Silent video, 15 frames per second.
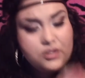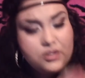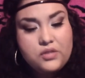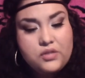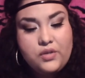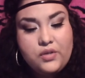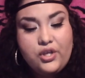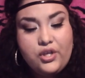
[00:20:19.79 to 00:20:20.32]

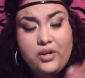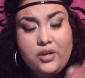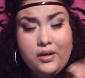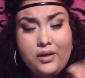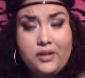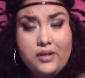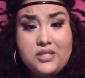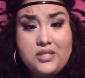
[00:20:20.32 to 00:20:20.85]
Dude,
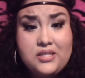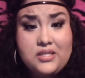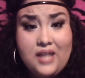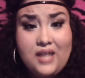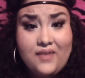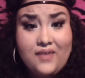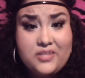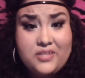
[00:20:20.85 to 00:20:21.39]
your
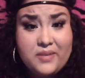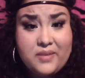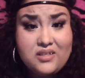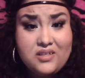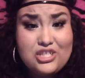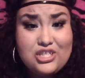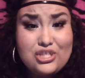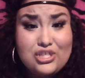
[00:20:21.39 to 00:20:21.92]
stuff
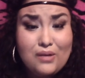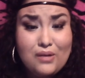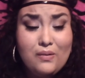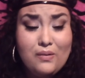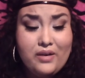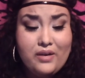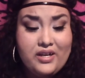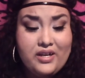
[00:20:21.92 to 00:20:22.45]
smells
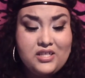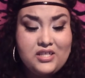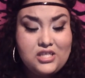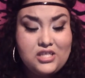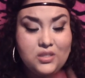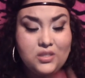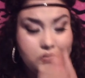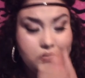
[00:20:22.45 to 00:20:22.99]
so good. It's
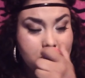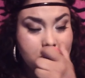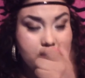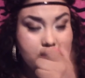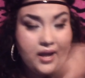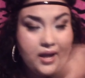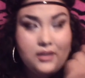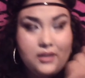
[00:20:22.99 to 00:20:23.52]
so
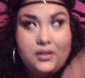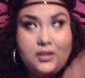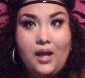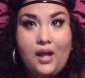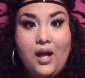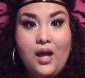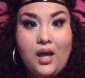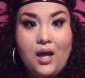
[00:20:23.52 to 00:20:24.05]
sweet. I
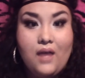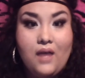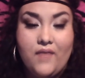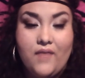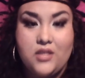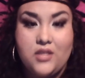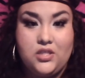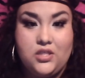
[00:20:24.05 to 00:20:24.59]
love
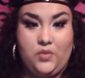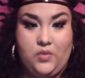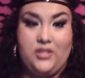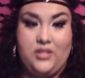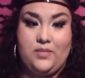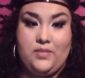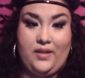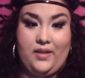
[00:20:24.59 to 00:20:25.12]

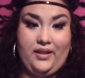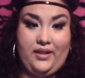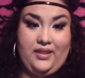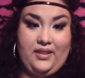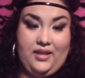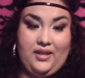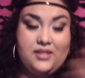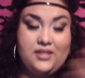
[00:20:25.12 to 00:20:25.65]
sweet smelling
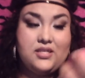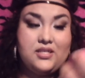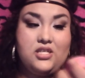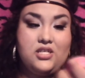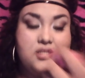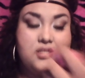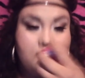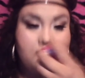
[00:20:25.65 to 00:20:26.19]
things. It's
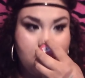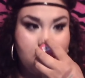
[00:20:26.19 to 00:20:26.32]
just...